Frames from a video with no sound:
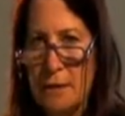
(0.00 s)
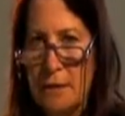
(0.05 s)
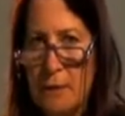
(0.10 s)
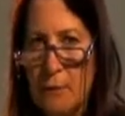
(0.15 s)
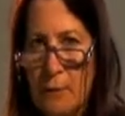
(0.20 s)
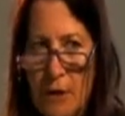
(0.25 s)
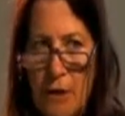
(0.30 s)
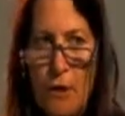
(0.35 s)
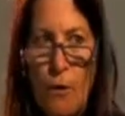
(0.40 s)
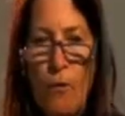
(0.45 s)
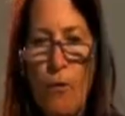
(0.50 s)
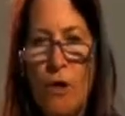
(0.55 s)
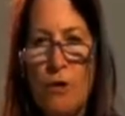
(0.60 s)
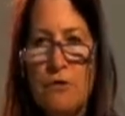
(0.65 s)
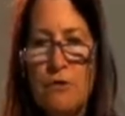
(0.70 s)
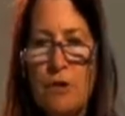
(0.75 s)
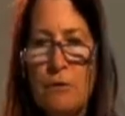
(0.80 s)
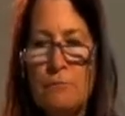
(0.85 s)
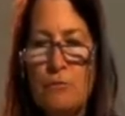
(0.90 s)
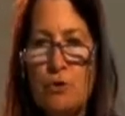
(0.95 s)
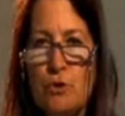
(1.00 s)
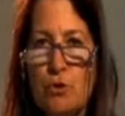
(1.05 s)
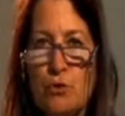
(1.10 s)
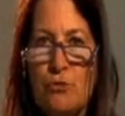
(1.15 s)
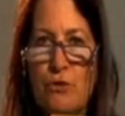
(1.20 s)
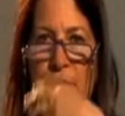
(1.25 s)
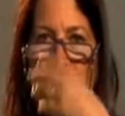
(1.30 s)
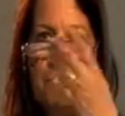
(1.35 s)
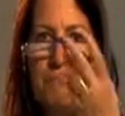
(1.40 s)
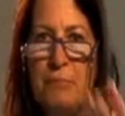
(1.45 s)
We don't want them to
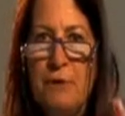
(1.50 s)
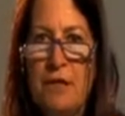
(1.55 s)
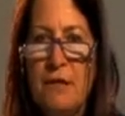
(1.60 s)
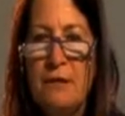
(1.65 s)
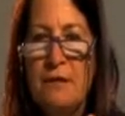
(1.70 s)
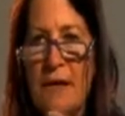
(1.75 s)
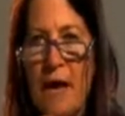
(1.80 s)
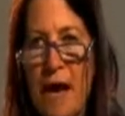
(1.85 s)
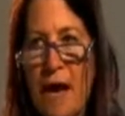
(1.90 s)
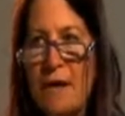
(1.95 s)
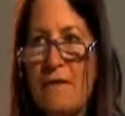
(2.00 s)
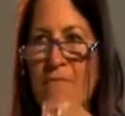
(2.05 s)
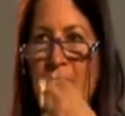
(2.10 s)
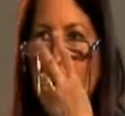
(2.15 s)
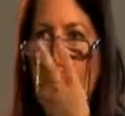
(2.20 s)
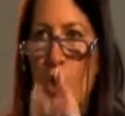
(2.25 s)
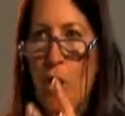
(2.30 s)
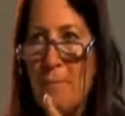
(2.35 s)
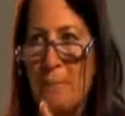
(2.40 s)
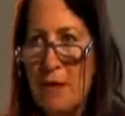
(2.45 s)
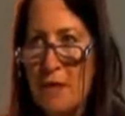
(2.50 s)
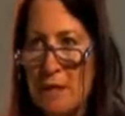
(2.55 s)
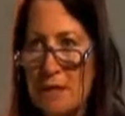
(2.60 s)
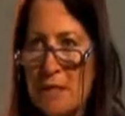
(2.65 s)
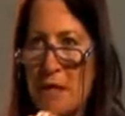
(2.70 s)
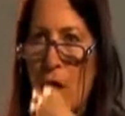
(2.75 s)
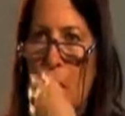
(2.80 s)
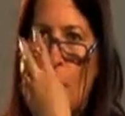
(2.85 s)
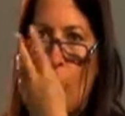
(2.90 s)
repeat and vomit